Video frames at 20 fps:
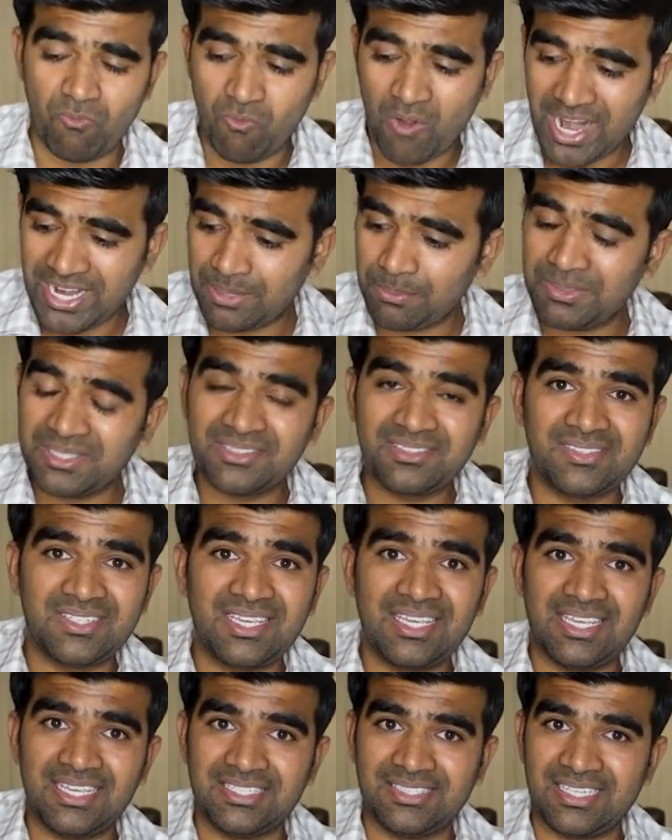vitamin
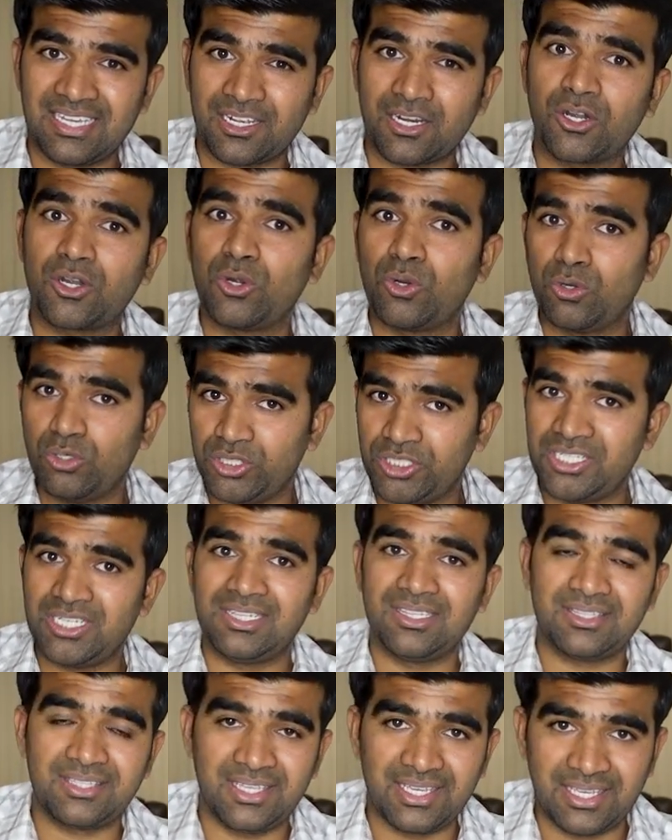c is a
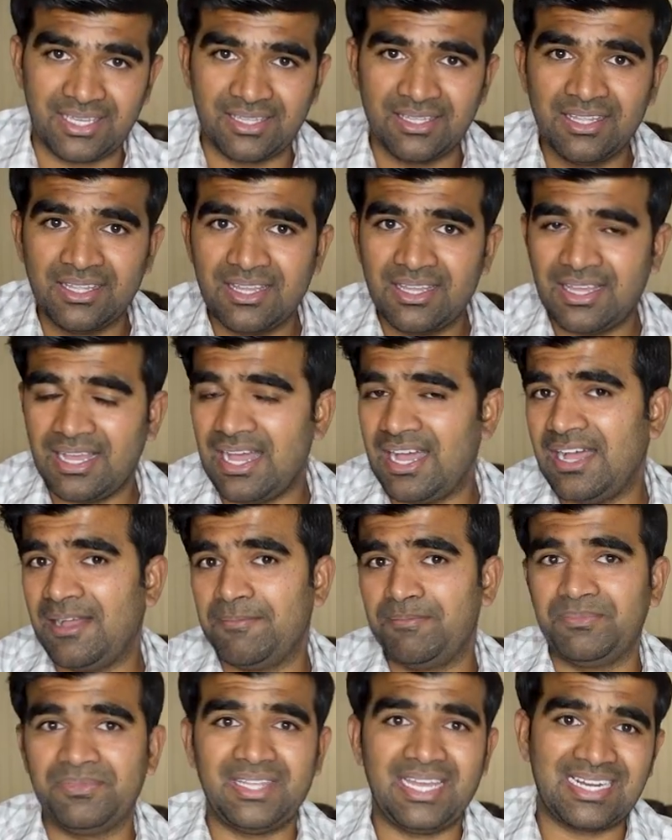crucial thing
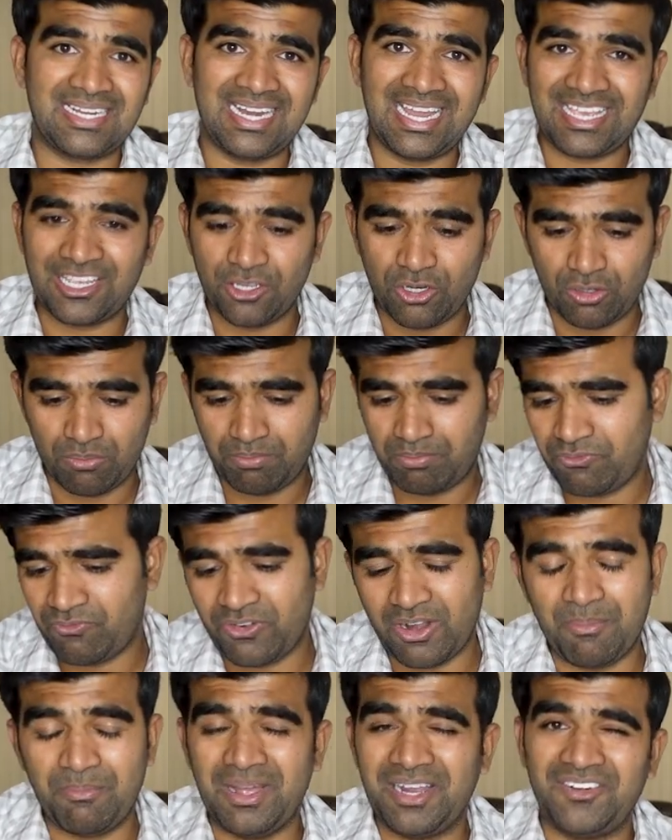um, that like you know
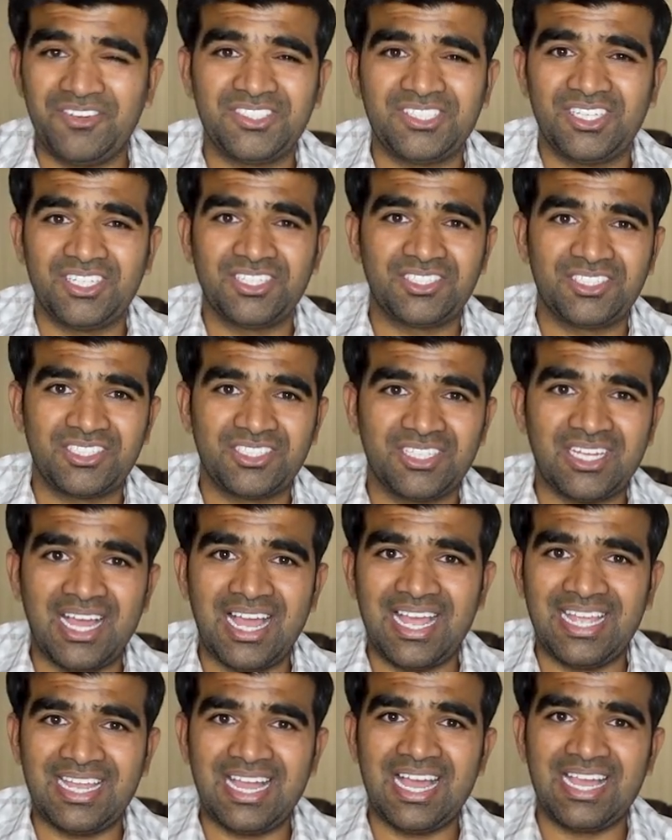from my research
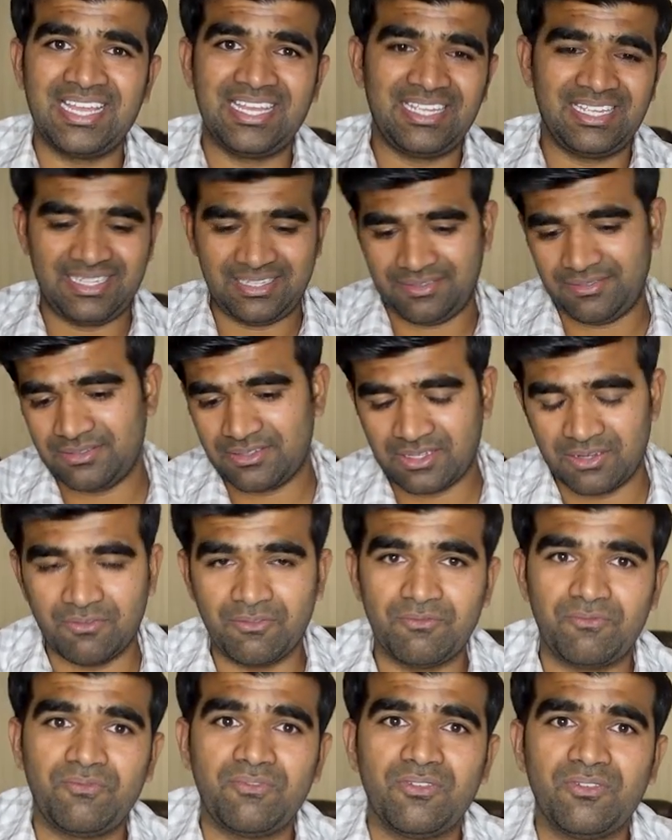i i
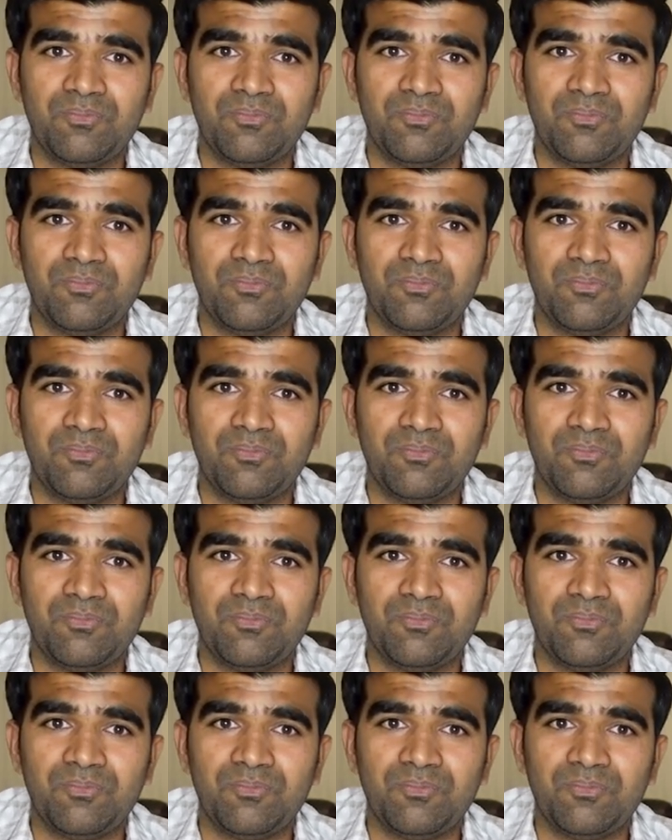mm,